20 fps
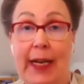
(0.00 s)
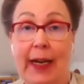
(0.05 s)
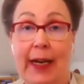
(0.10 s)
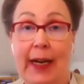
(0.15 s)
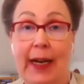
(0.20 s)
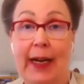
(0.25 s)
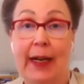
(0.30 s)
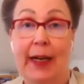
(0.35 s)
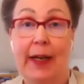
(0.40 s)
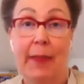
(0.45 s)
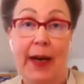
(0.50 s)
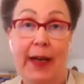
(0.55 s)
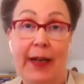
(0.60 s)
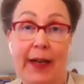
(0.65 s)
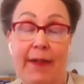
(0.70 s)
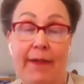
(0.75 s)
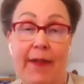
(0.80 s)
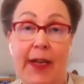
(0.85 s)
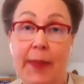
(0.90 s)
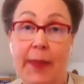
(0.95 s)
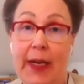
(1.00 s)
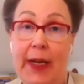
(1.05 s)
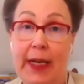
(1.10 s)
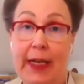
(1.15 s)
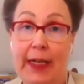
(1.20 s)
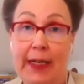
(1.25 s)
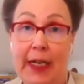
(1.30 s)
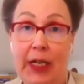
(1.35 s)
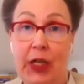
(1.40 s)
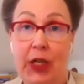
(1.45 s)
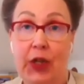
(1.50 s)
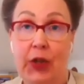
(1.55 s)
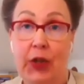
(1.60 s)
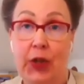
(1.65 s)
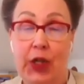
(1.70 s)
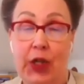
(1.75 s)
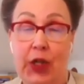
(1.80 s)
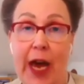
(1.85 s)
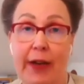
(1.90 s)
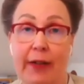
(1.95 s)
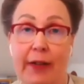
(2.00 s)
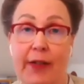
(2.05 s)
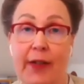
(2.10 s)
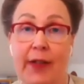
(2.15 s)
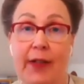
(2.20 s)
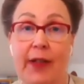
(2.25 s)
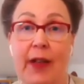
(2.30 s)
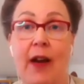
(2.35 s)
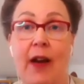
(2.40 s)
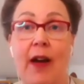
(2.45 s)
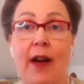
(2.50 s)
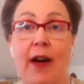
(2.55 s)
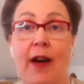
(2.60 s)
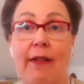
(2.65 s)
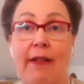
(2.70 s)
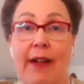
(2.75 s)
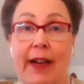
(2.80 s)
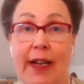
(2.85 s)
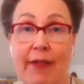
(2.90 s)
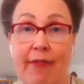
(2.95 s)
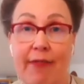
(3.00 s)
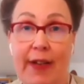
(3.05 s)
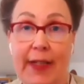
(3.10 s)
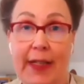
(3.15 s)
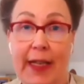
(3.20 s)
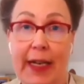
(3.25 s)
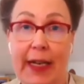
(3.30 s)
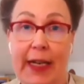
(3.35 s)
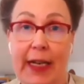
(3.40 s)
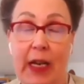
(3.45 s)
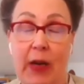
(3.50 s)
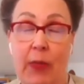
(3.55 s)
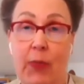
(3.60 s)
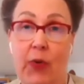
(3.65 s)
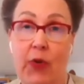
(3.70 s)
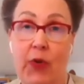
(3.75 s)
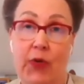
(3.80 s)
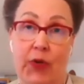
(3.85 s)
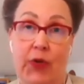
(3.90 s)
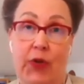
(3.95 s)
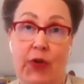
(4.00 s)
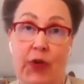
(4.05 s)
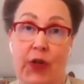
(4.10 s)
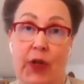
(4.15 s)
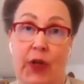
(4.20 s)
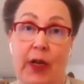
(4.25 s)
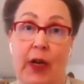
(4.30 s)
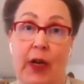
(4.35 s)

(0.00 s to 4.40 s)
and investment in digital channels are increasingly important